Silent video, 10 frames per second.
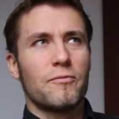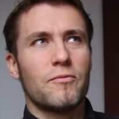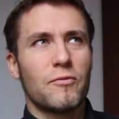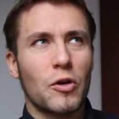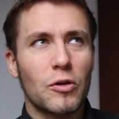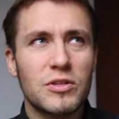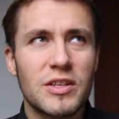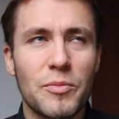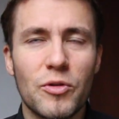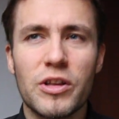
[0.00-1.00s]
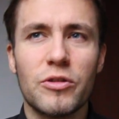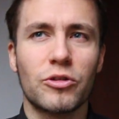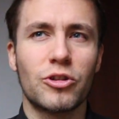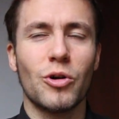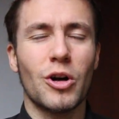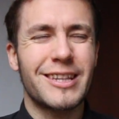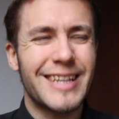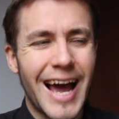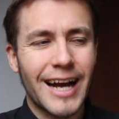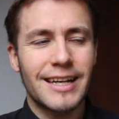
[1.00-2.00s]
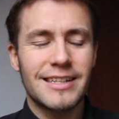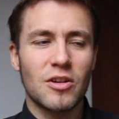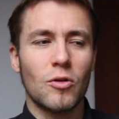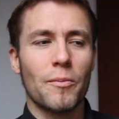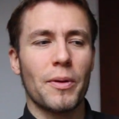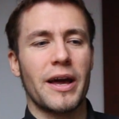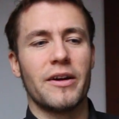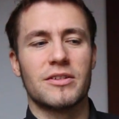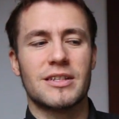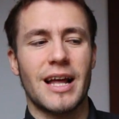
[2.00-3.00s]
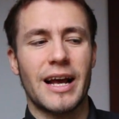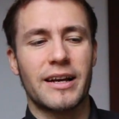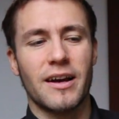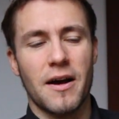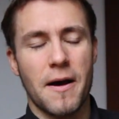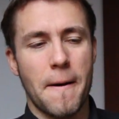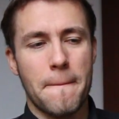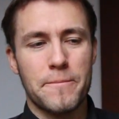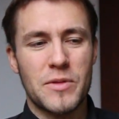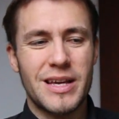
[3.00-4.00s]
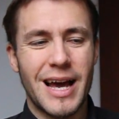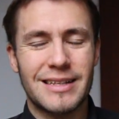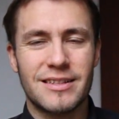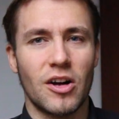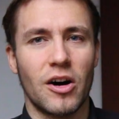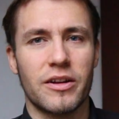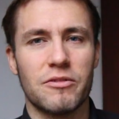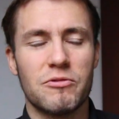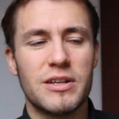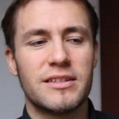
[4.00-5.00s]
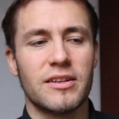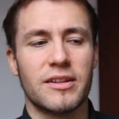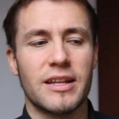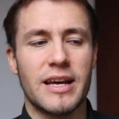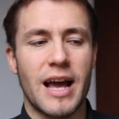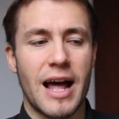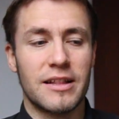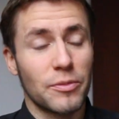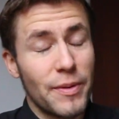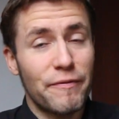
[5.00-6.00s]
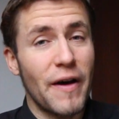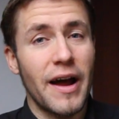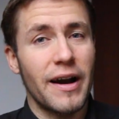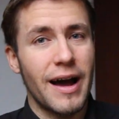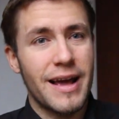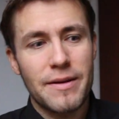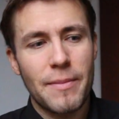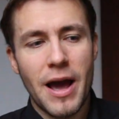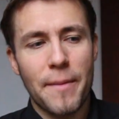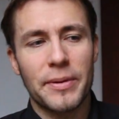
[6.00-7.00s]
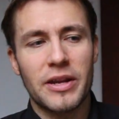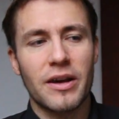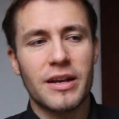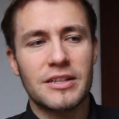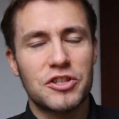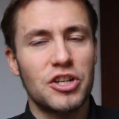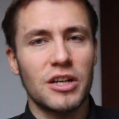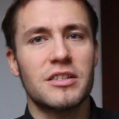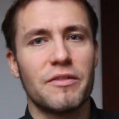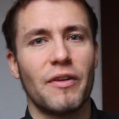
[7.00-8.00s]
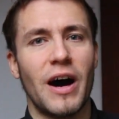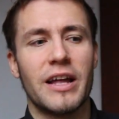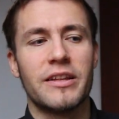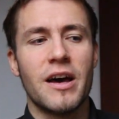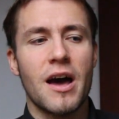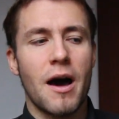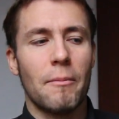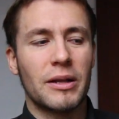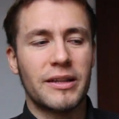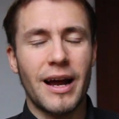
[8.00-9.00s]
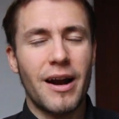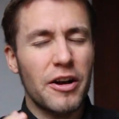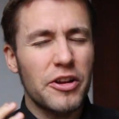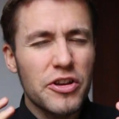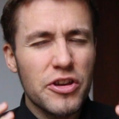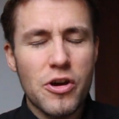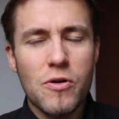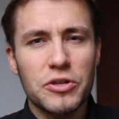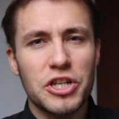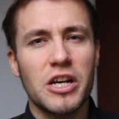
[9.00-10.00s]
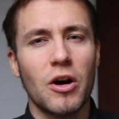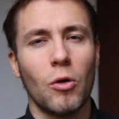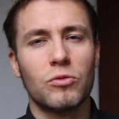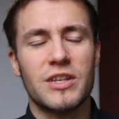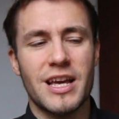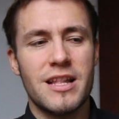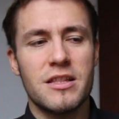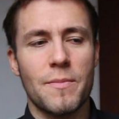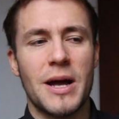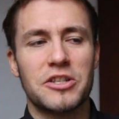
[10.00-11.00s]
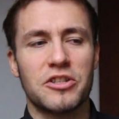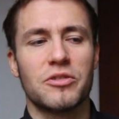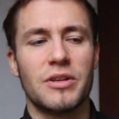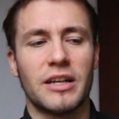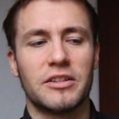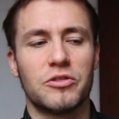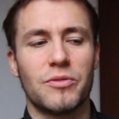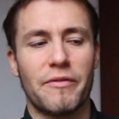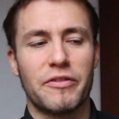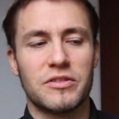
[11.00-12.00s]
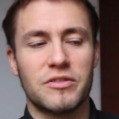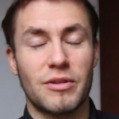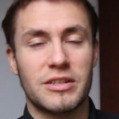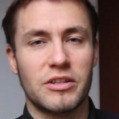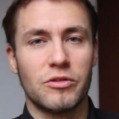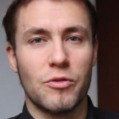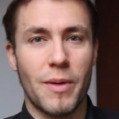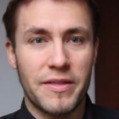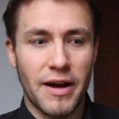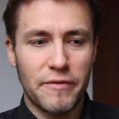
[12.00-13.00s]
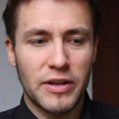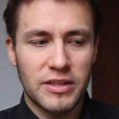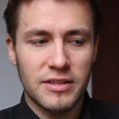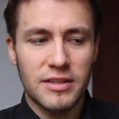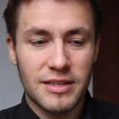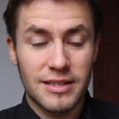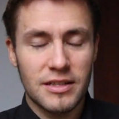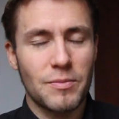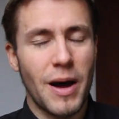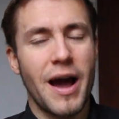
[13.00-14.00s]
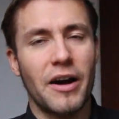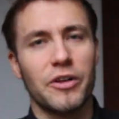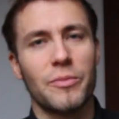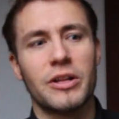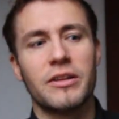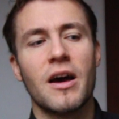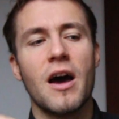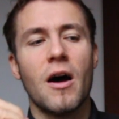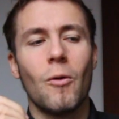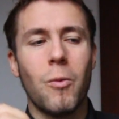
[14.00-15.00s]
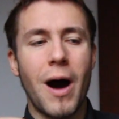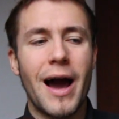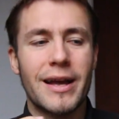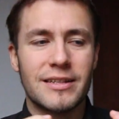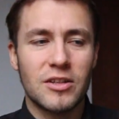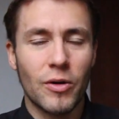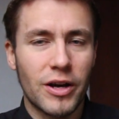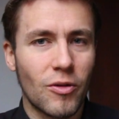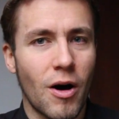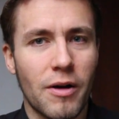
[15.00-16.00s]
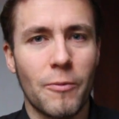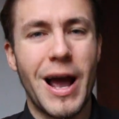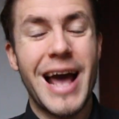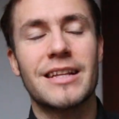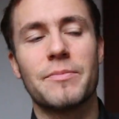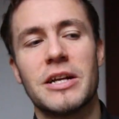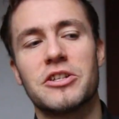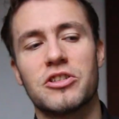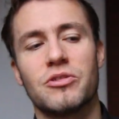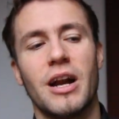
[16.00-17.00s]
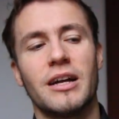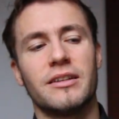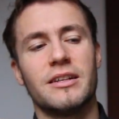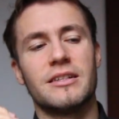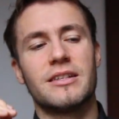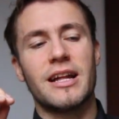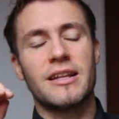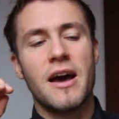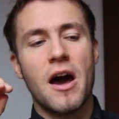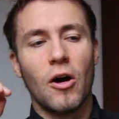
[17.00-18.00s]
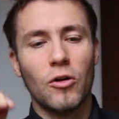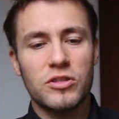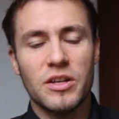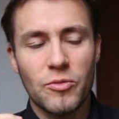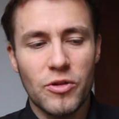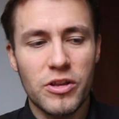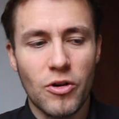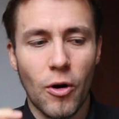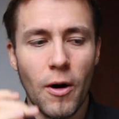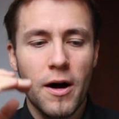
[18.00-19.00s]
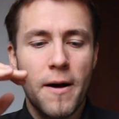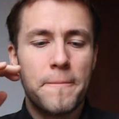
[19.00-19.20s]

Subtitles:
for Jose Mourinho to attack his own players like he has done recently, and to be fair, in my opinion, it's justified, but there are huge egos in the Manchester United dressing room, and I think this is my argument why it's going wrong at Manchester United, is that Jose Mourinho